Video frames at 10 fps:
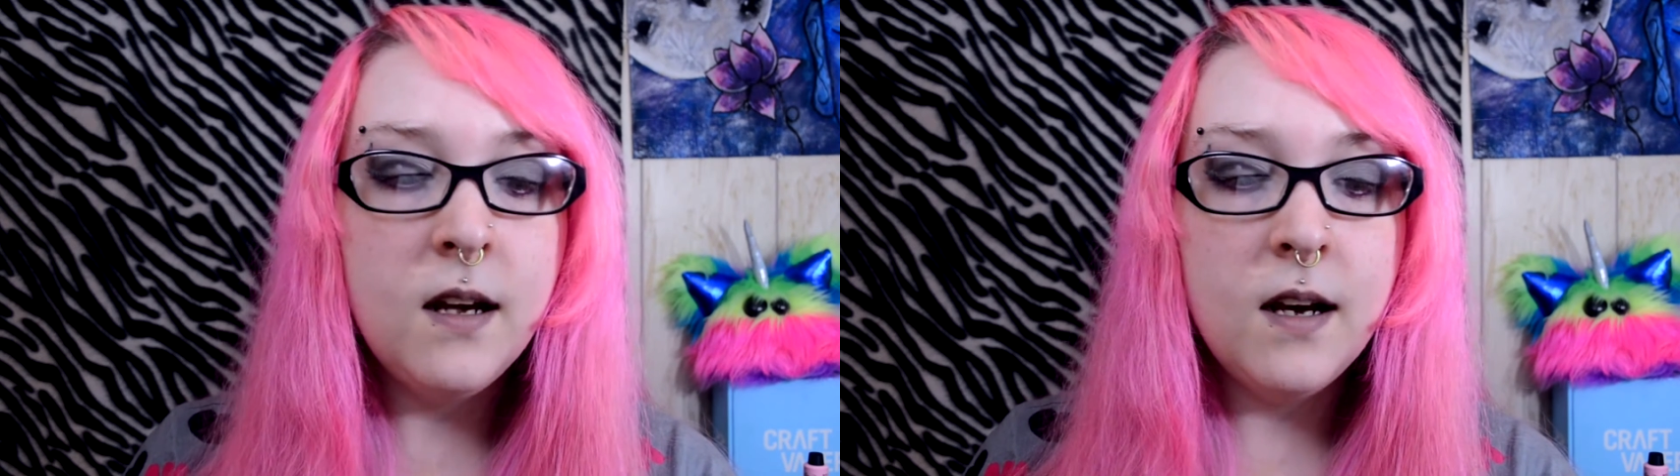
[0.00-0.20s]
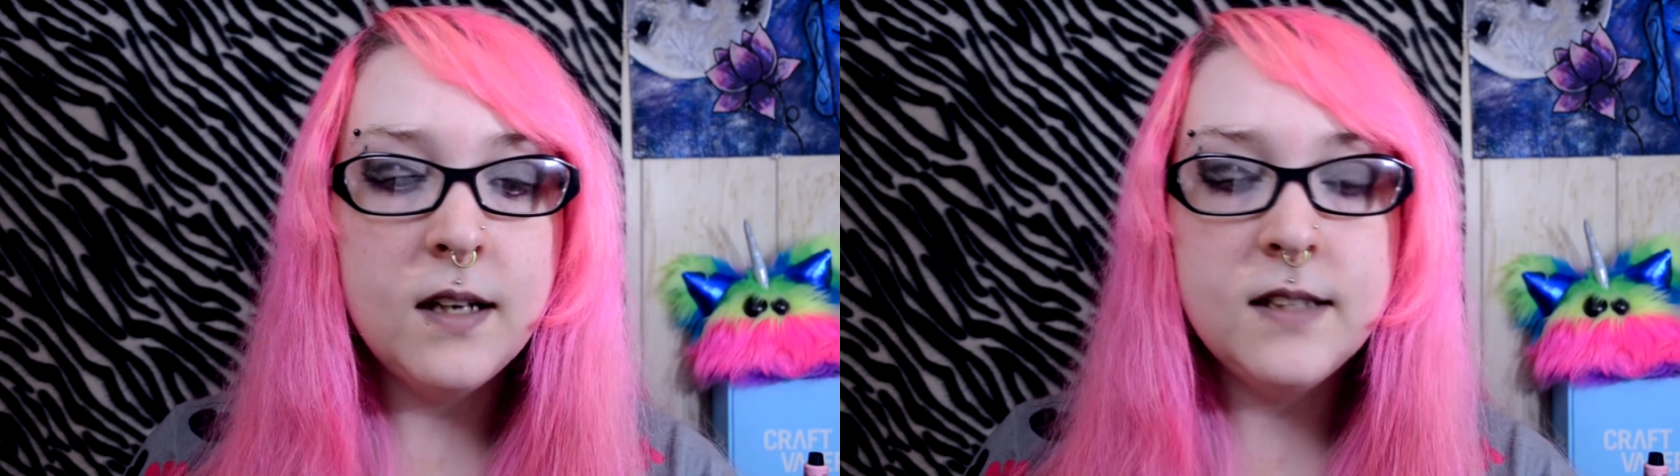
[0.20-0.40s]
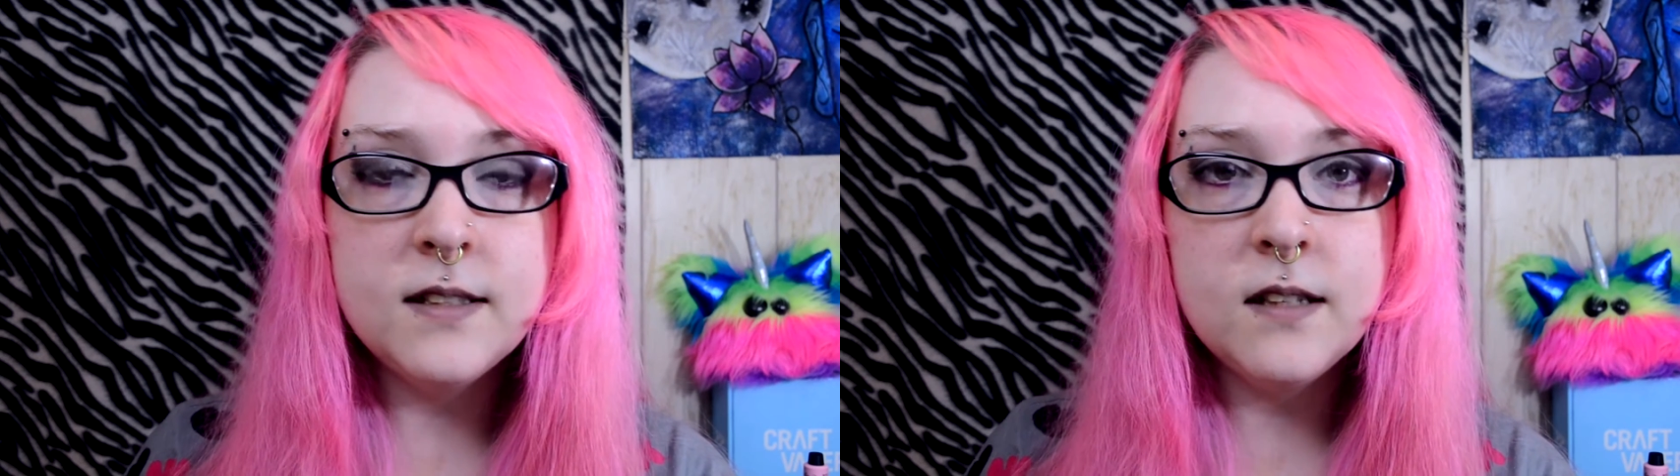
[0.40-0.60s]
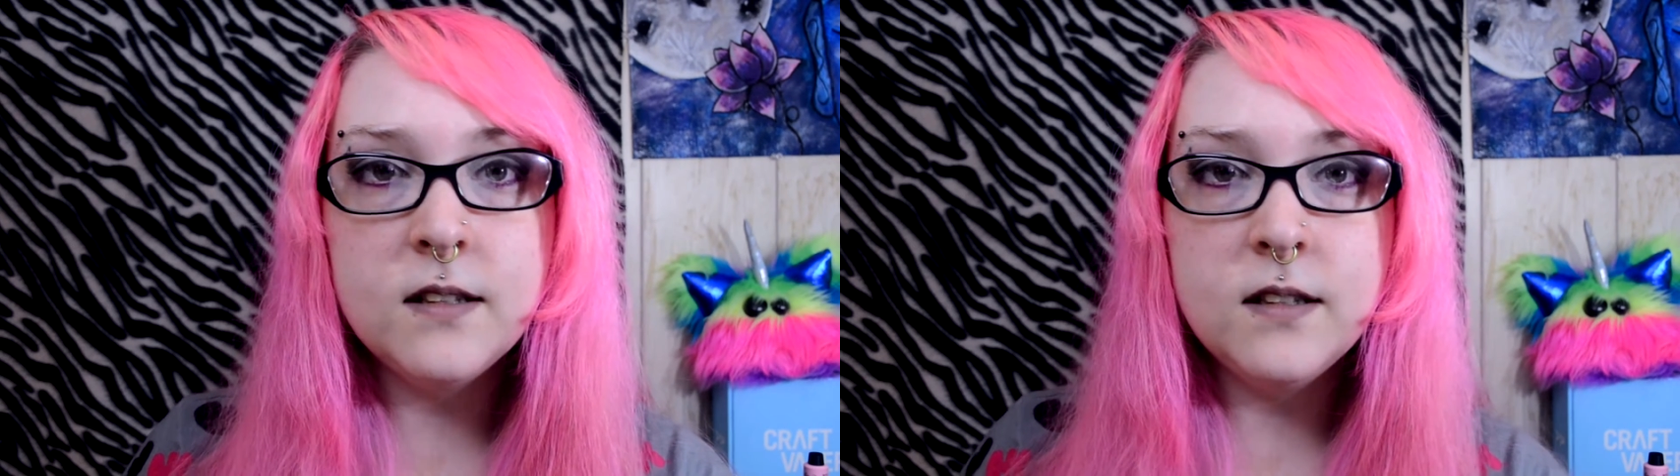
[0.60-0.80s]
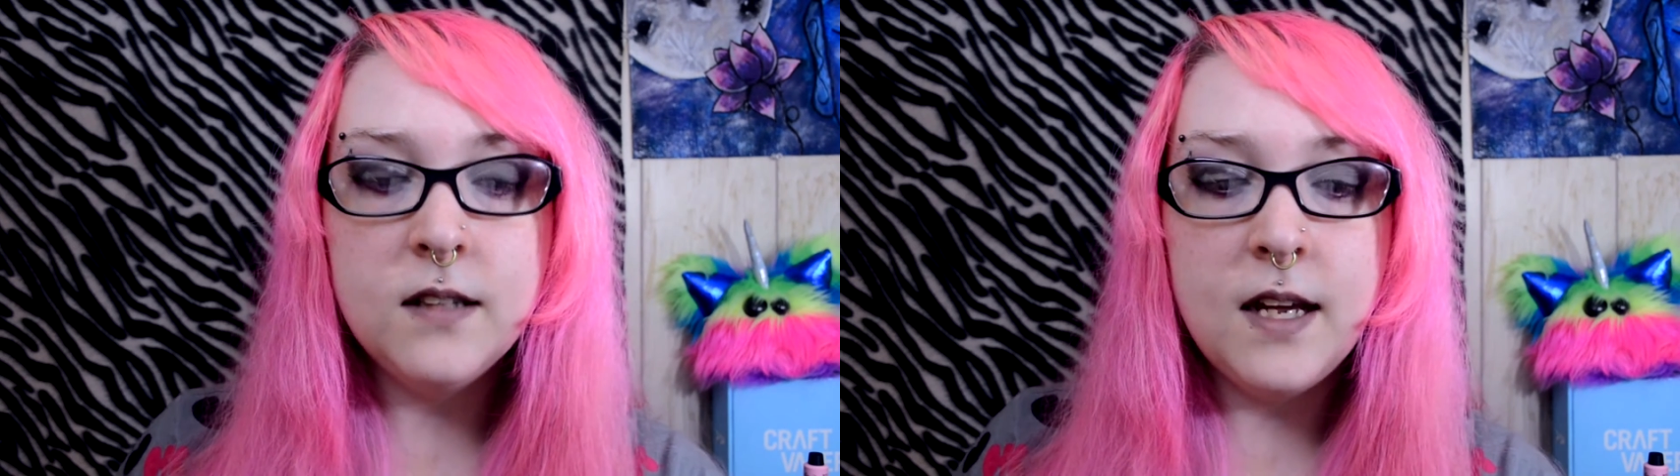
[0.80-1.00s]

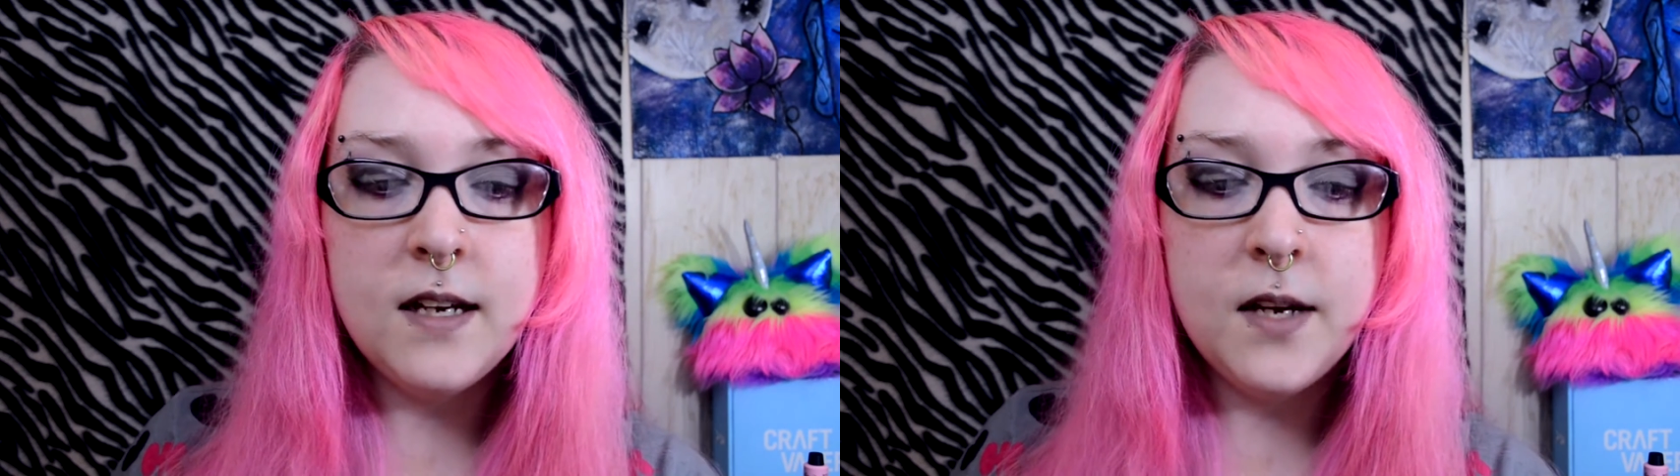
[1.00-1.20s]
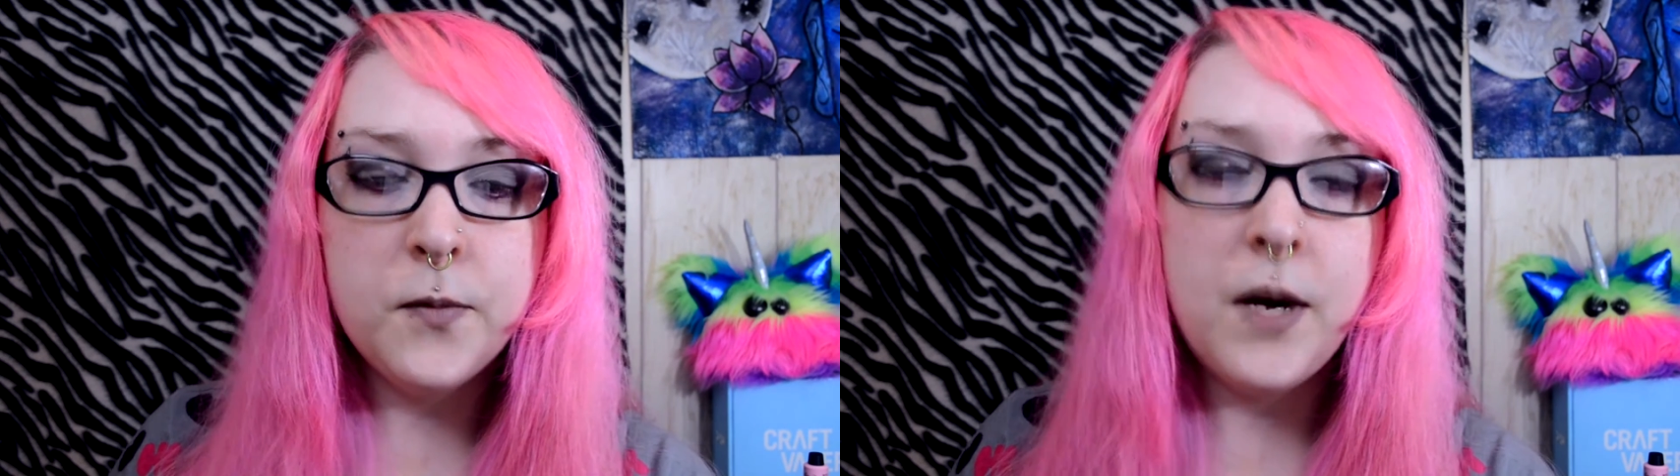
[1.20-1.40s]
honeysuckle and a